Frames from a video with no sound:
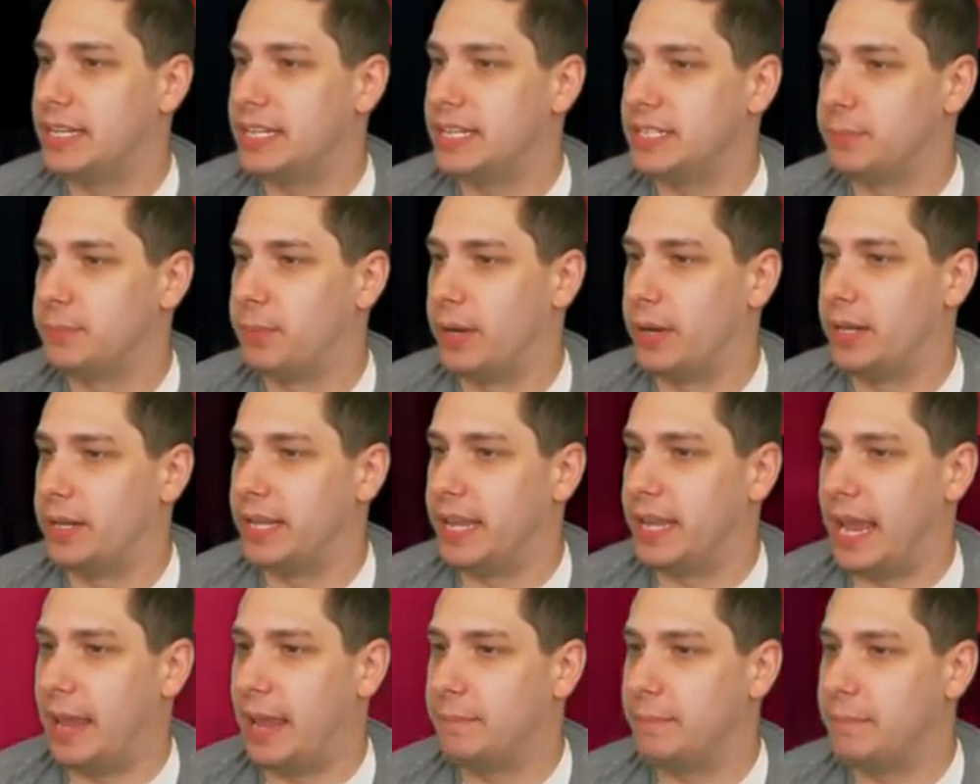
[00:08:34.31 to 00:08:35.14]
point in
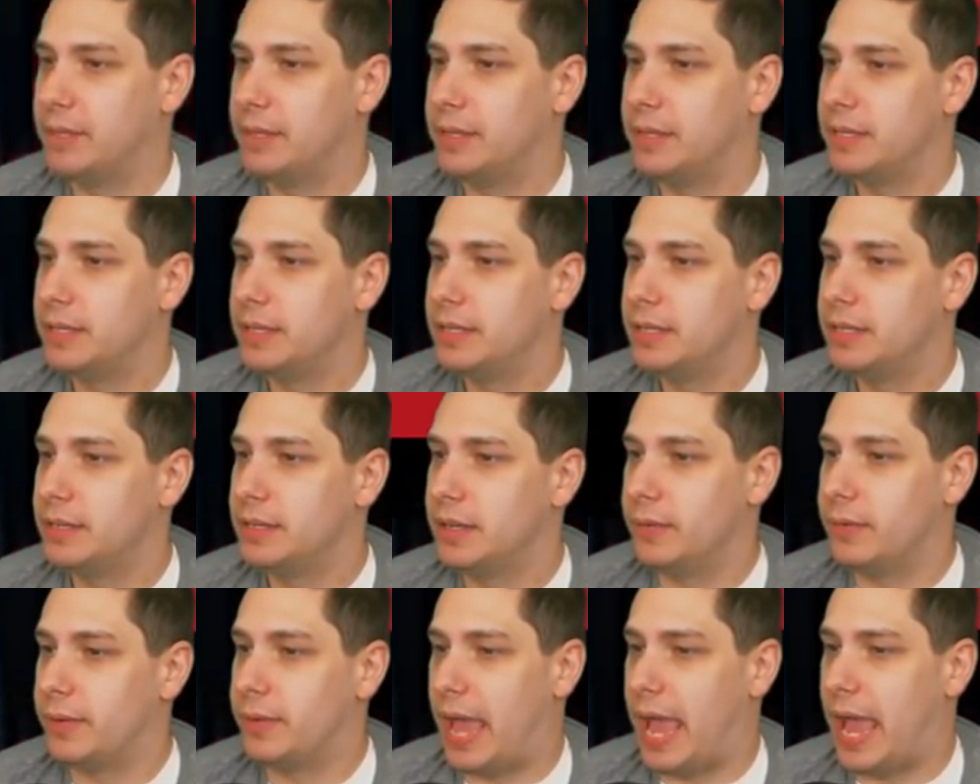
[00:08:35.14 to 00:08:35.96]
the game?
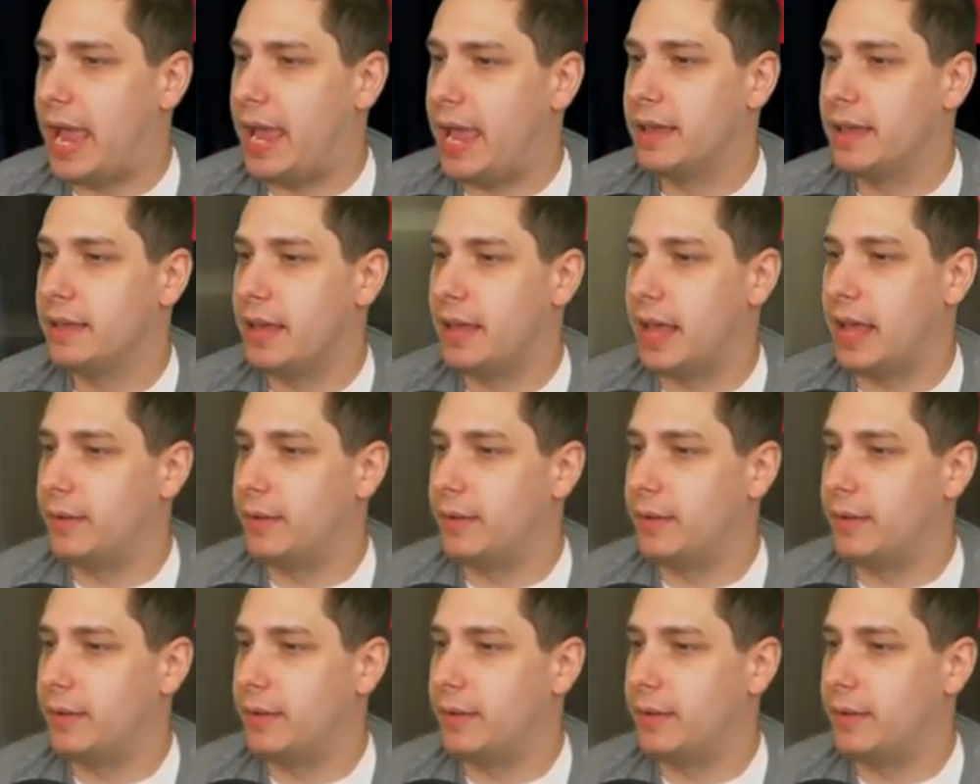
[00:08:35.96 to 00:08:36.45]
Okay, I don't